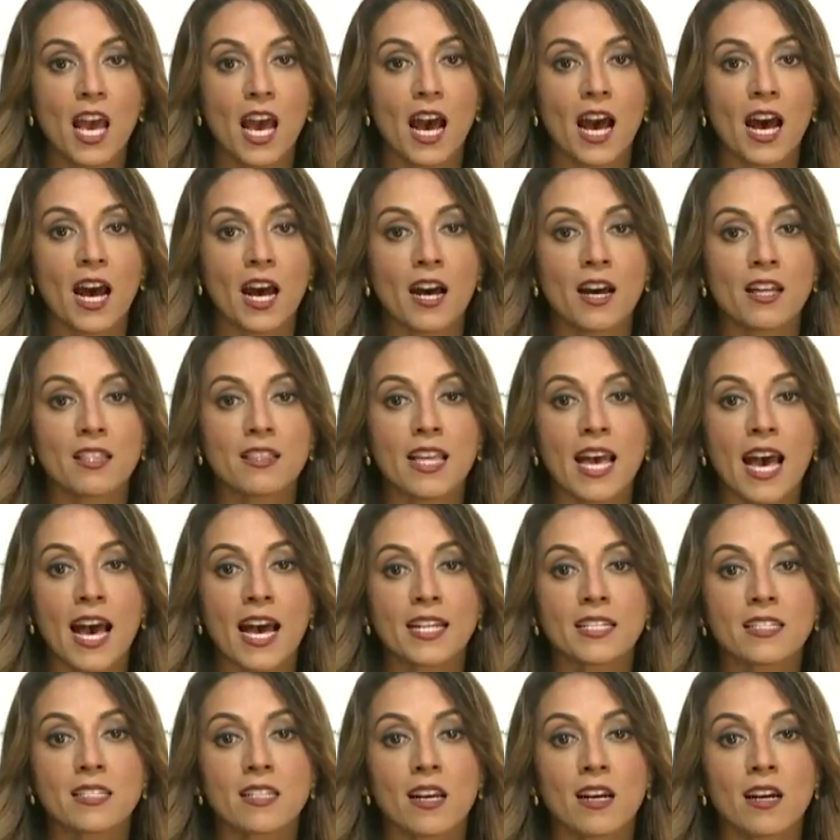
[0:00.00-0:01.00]
uh,
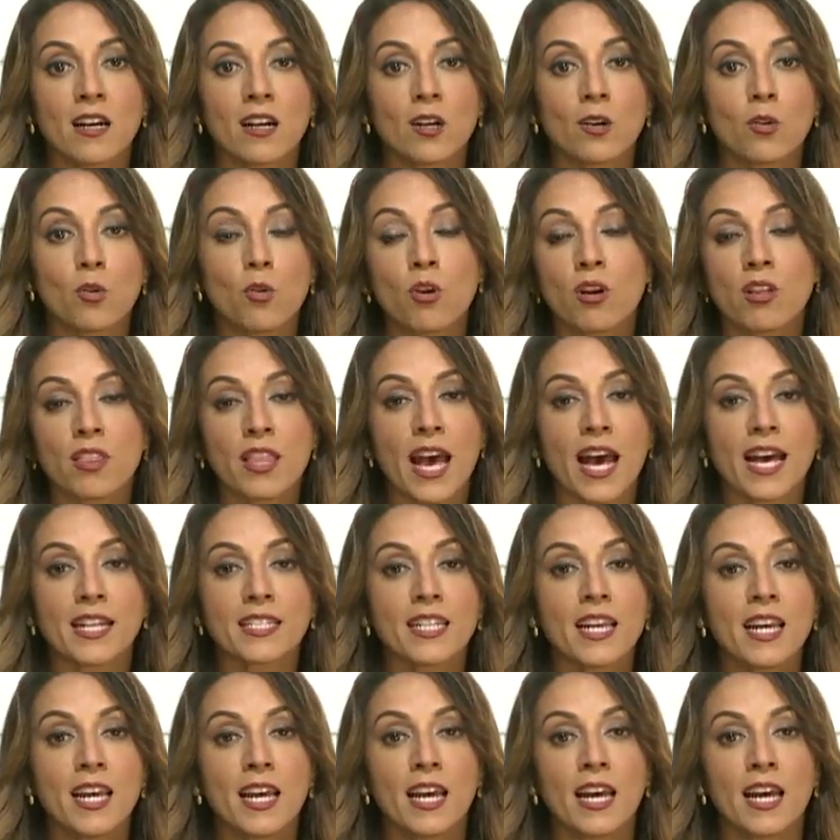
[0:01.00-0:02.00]
that uh, or
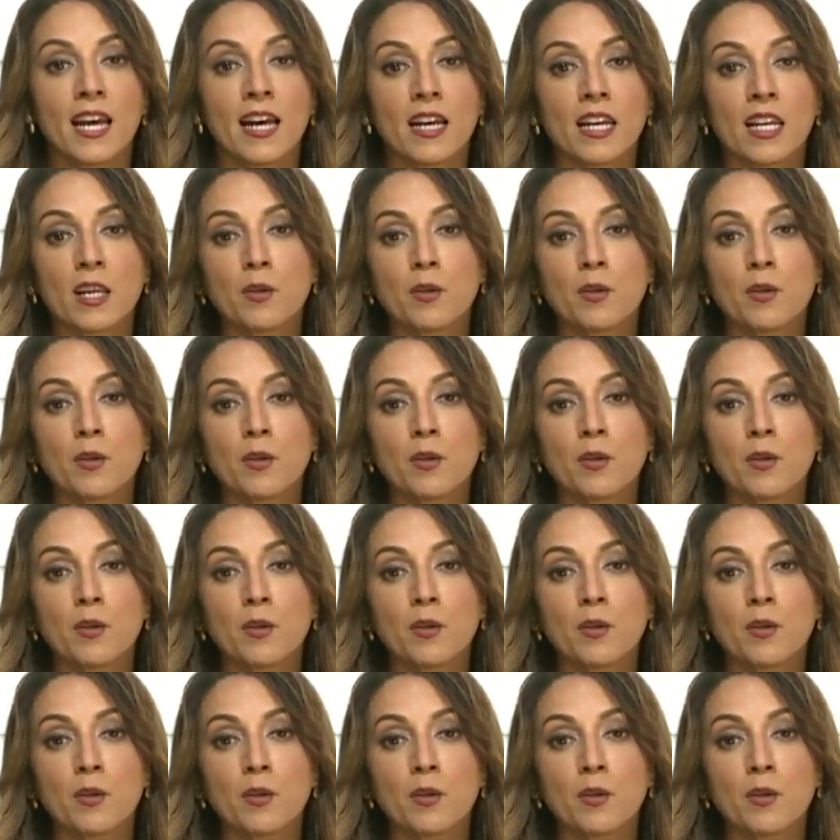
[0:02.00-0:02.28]
that uh,